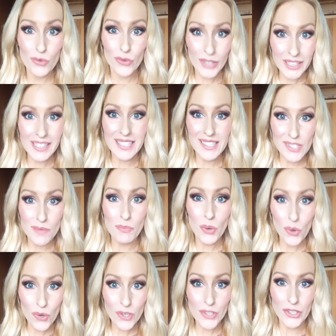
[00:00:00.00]
really
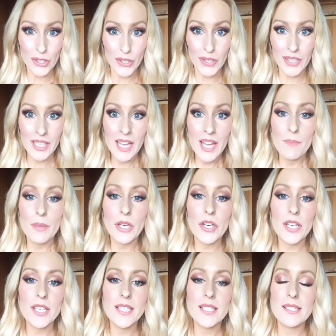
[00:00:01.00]
support you
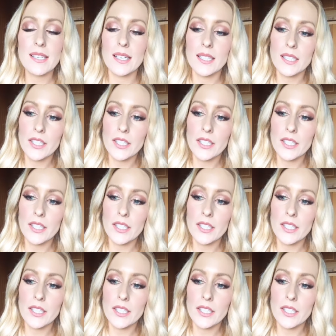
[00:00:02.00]
because,